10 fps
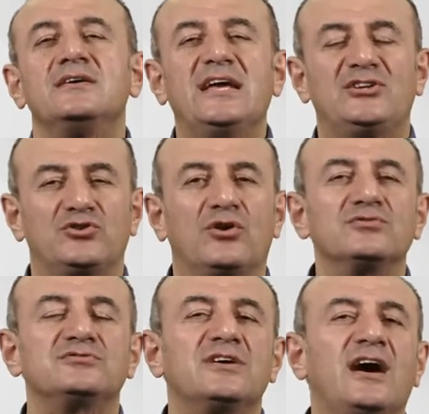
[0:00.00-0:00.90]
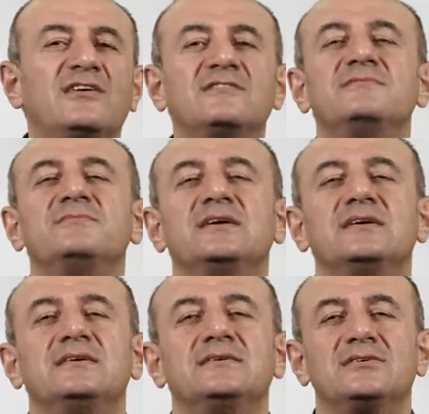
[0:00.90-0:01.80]
It shows how
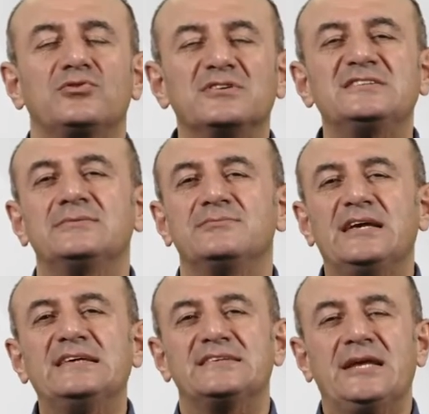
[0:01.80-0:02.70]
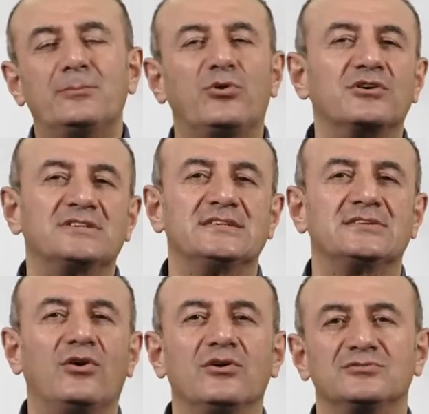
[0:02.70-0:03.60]
tourism is
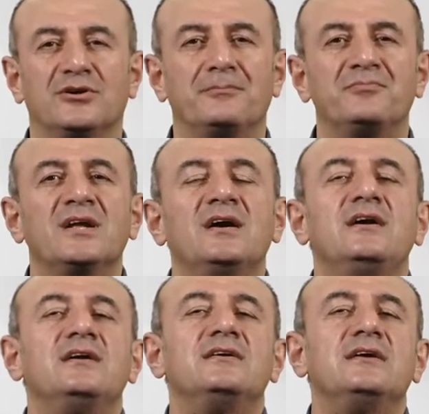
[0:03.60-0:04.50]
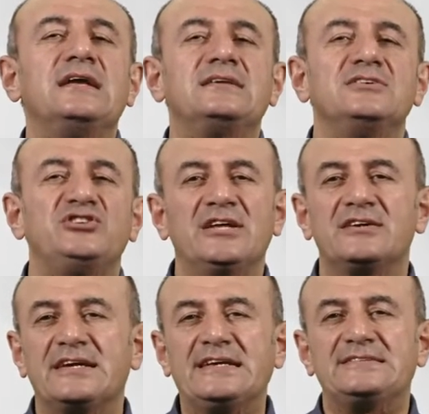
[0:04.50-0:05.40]
important also. It
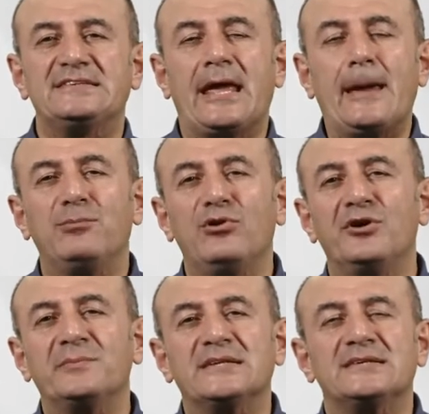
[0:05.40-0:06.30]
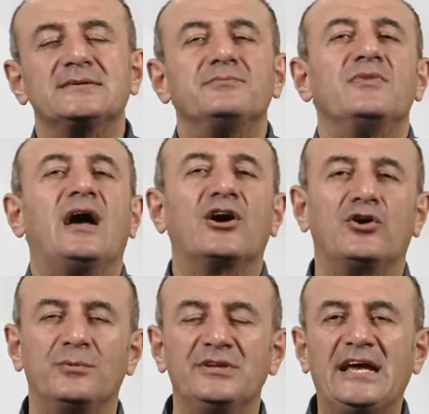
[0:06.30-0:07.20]
generates employment,
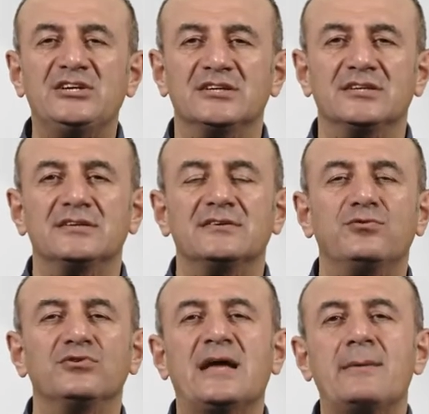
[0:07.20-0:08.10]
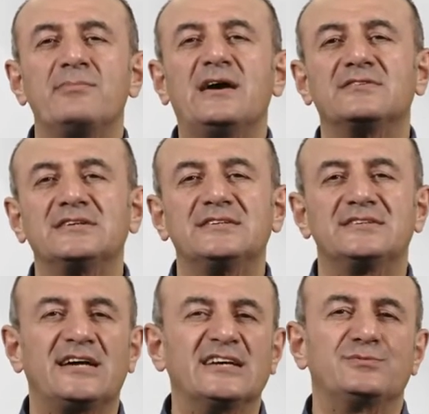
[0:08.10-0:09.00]
accommodation, food and beverage,
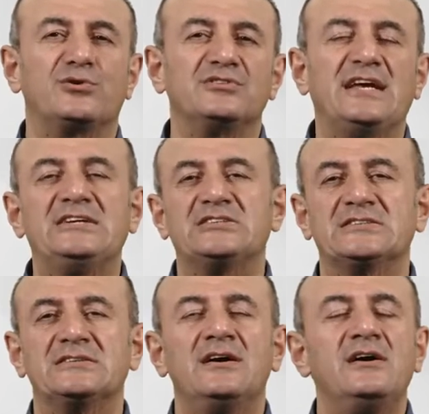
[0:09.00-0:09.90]
transportation.